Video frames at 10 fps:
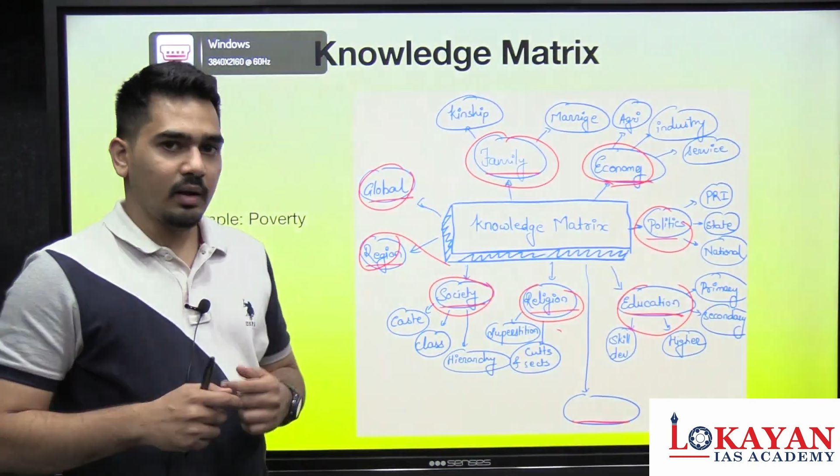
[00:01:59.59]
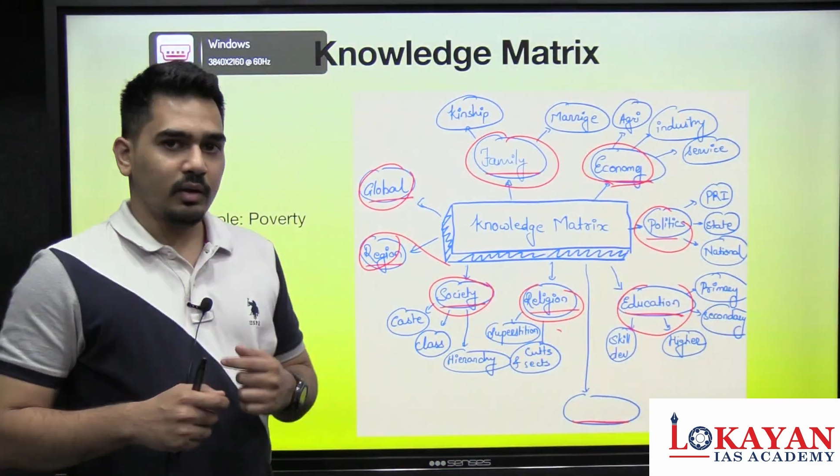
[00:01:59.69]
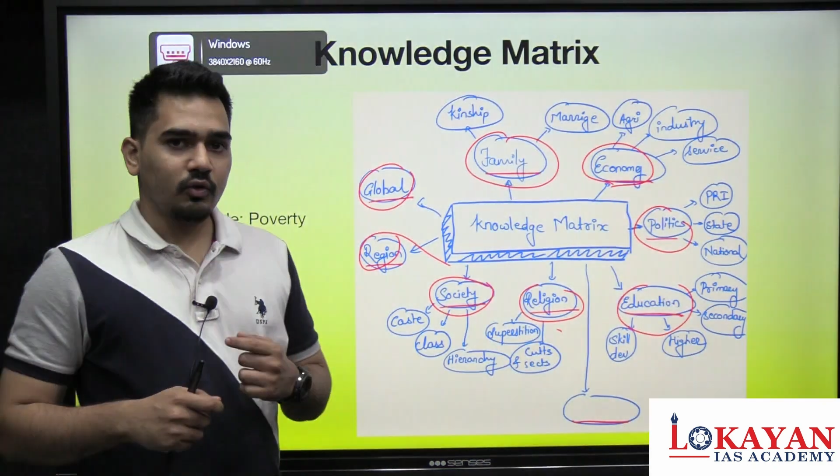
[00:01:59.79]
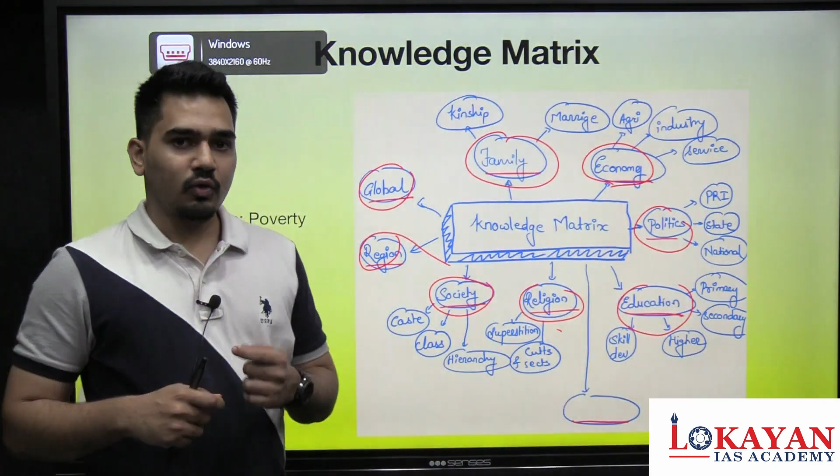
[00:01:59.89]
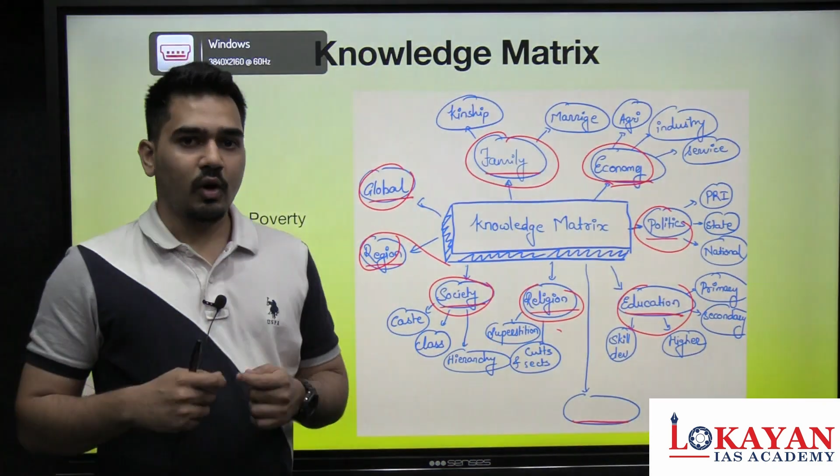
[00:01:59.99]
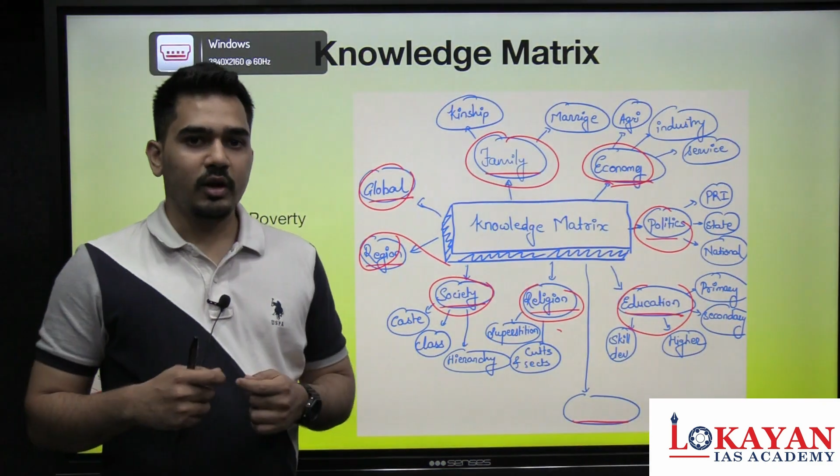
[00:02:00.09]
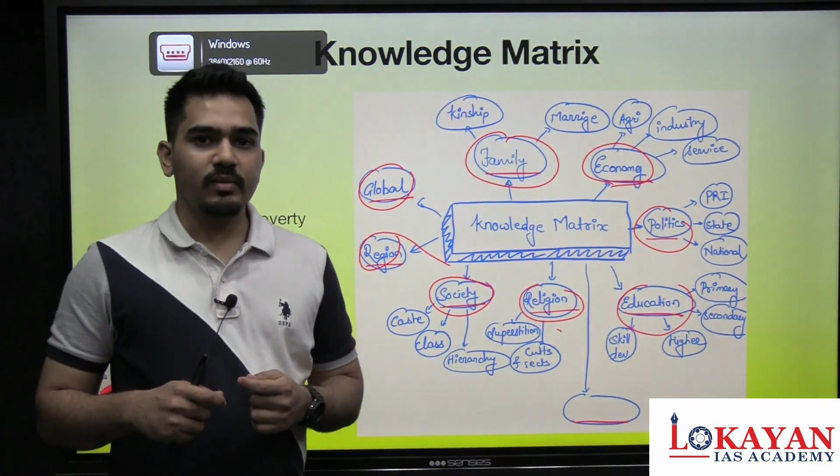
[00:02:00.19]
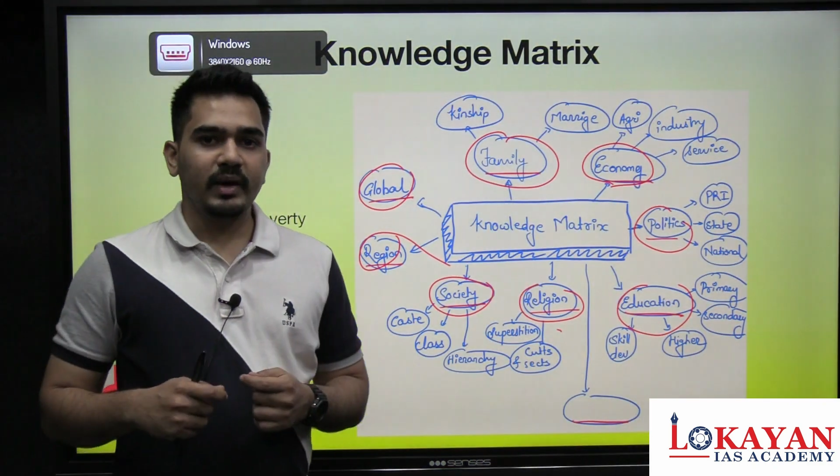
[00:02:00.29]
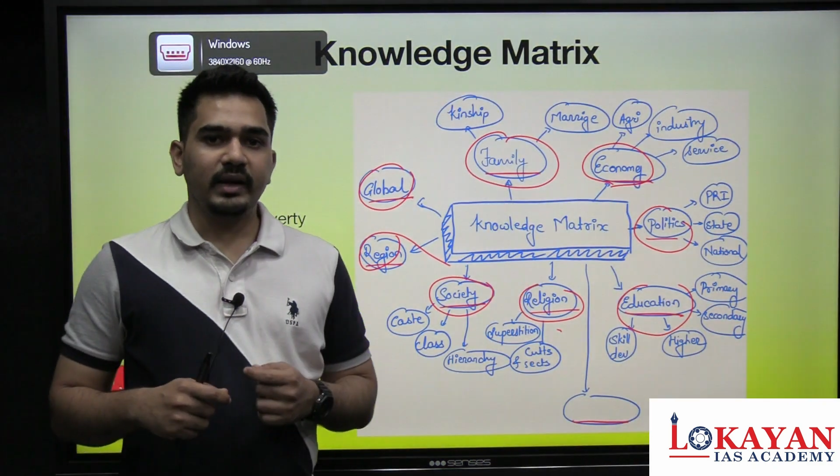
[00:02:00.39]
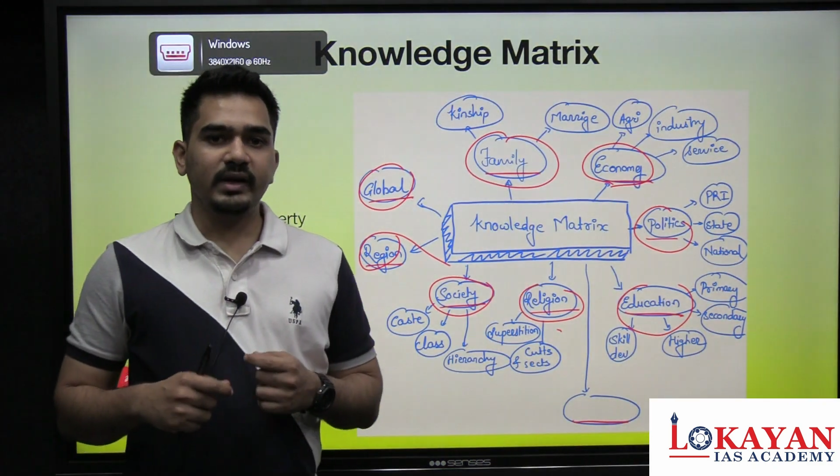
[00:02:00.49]
So knowledge
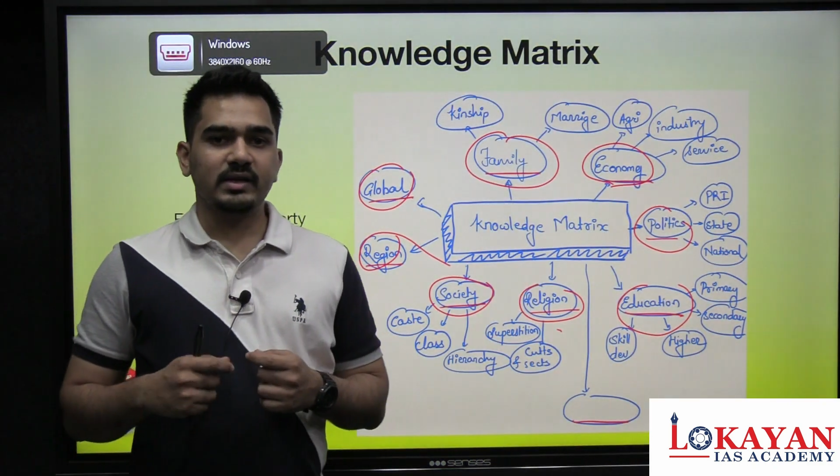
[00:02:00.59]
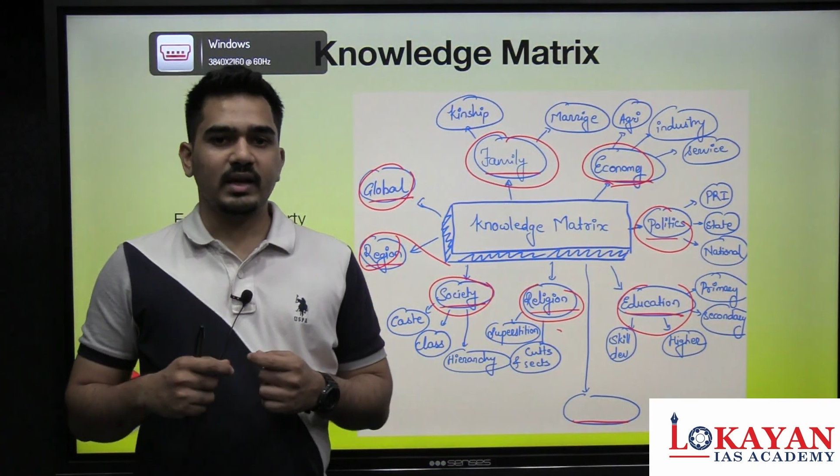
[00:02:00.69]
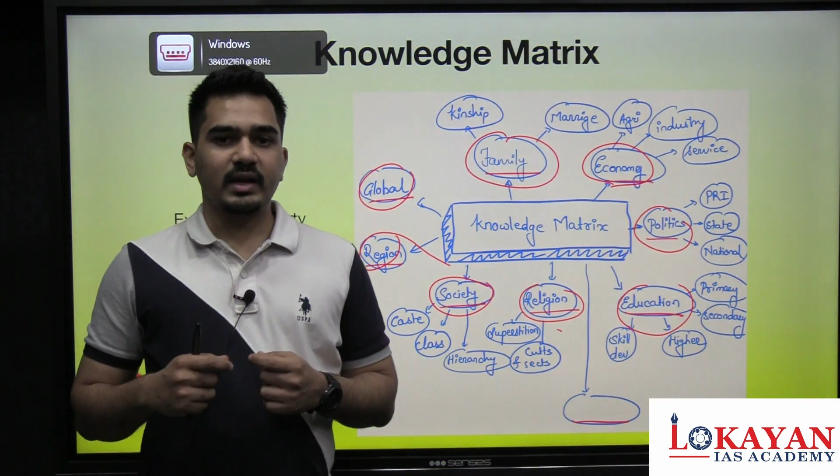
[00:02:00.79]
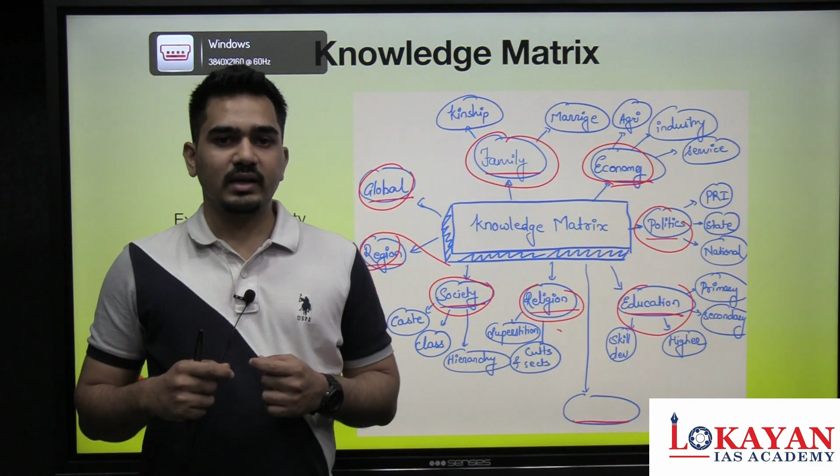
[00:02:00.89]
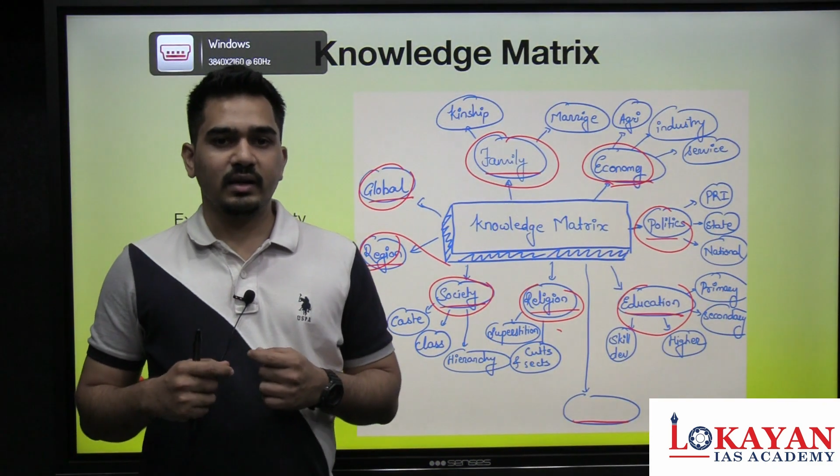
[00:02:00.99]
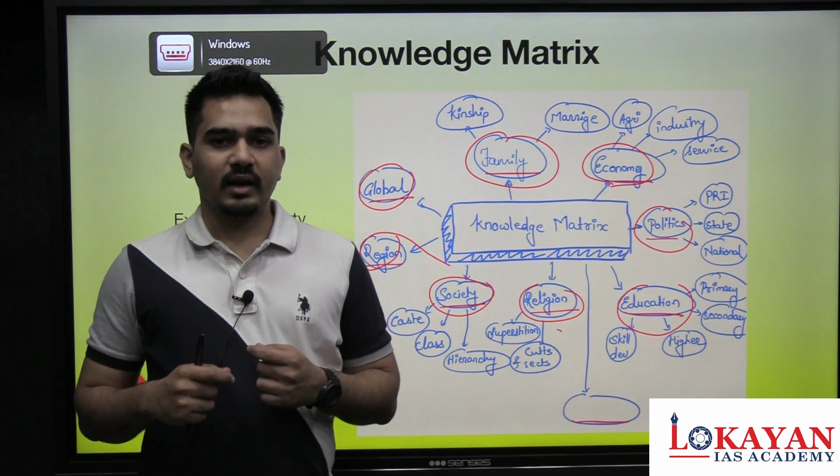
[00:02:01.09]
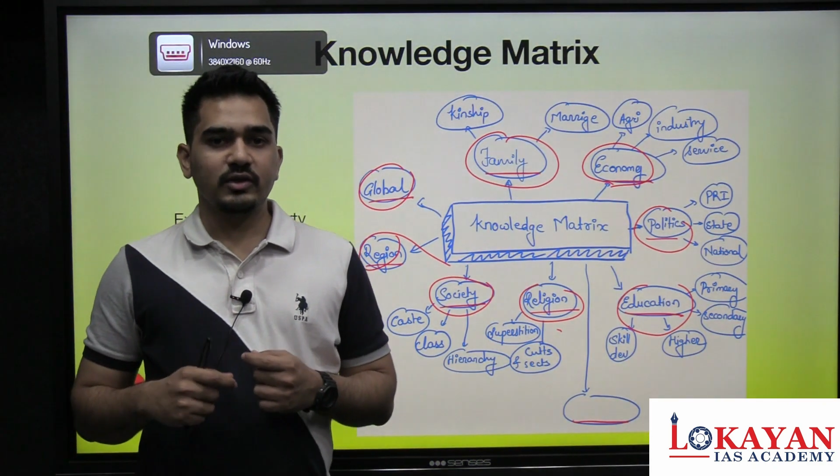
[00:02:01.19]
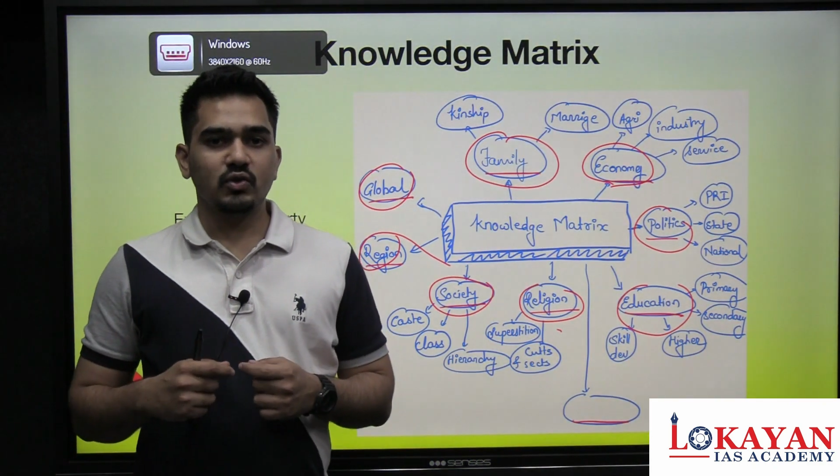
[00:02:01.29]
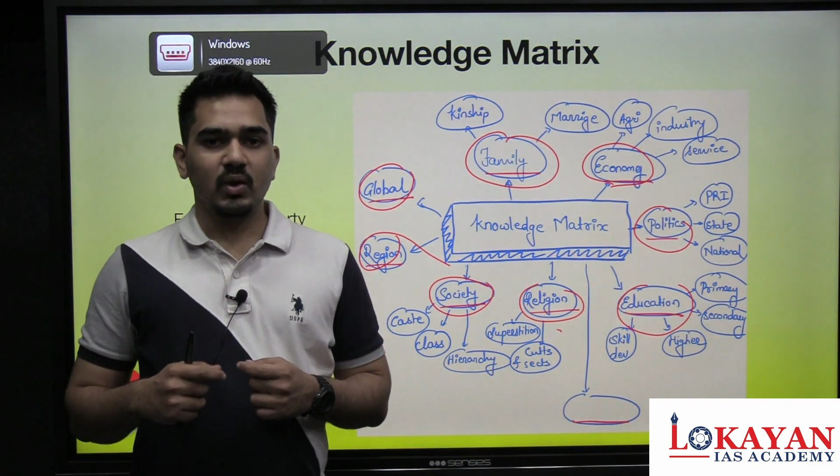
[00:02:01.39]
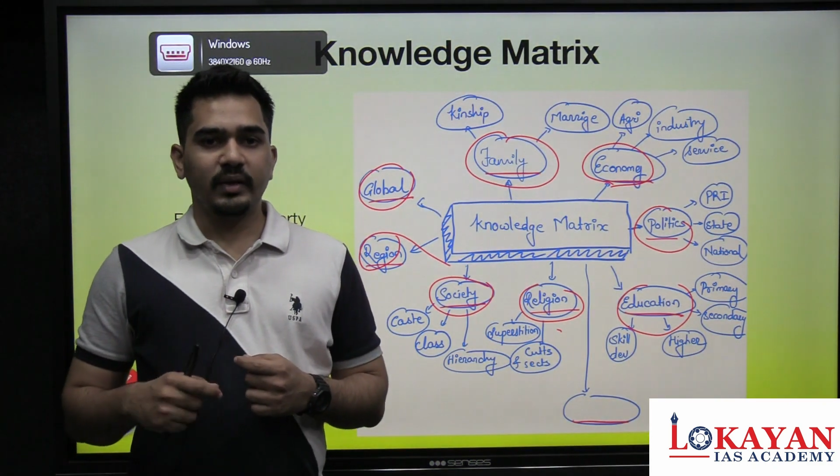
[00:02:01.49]
matrix
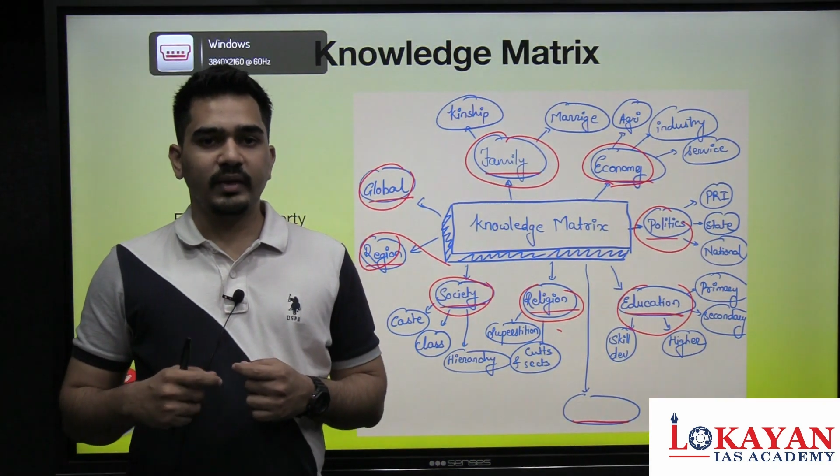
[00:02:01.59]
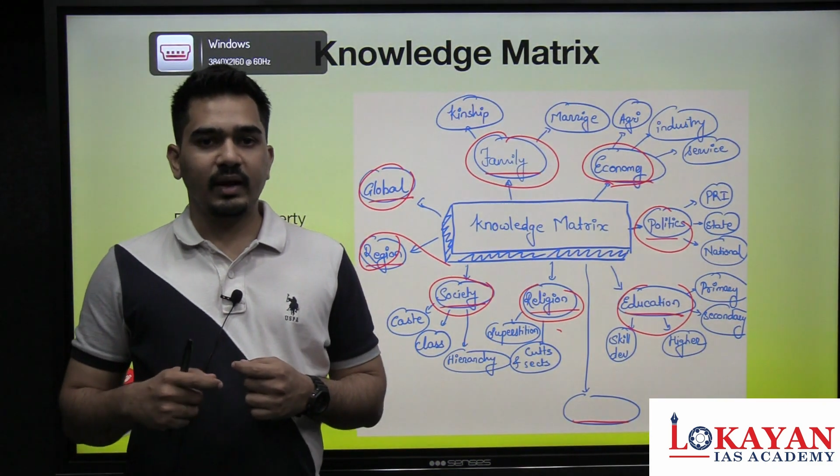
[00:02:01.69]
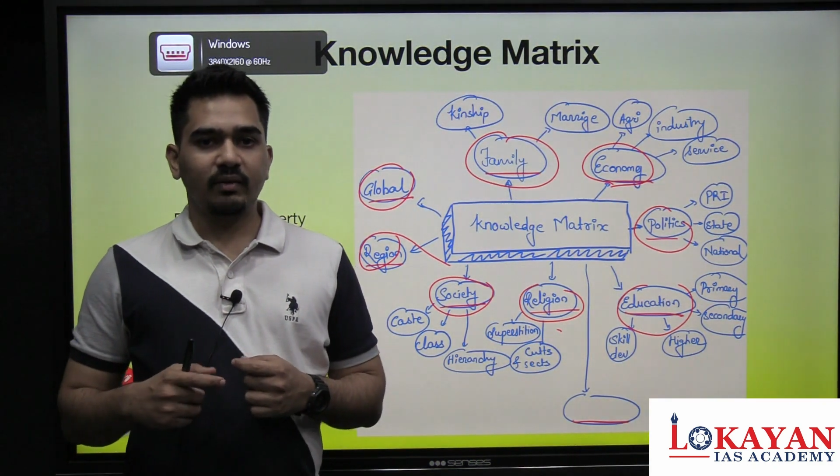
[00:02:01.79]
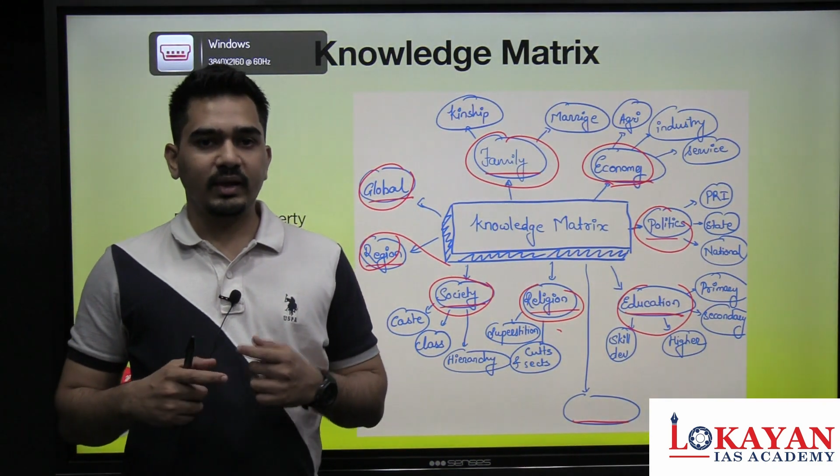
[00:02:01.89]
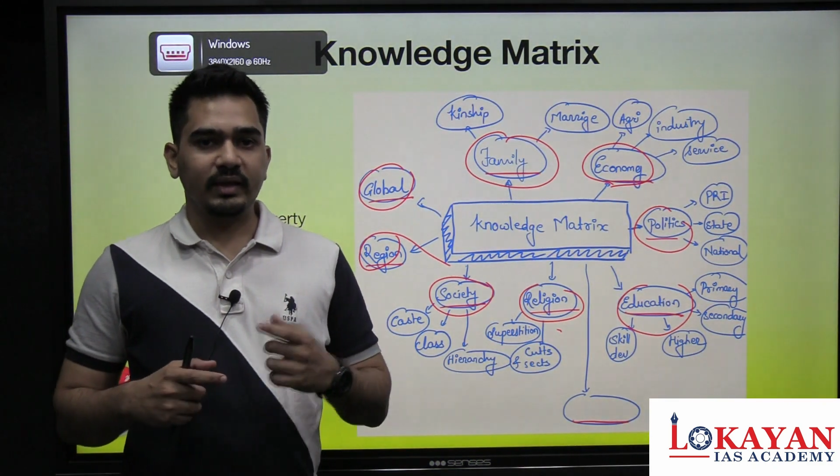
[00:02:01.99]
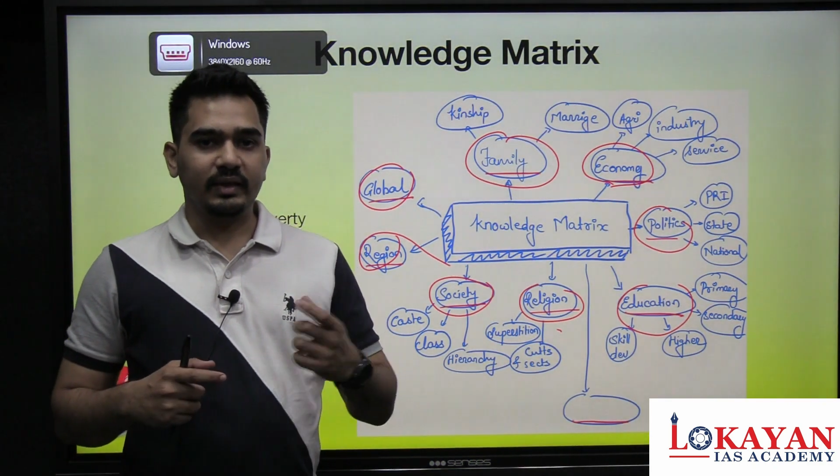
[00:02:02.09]
tries to unravel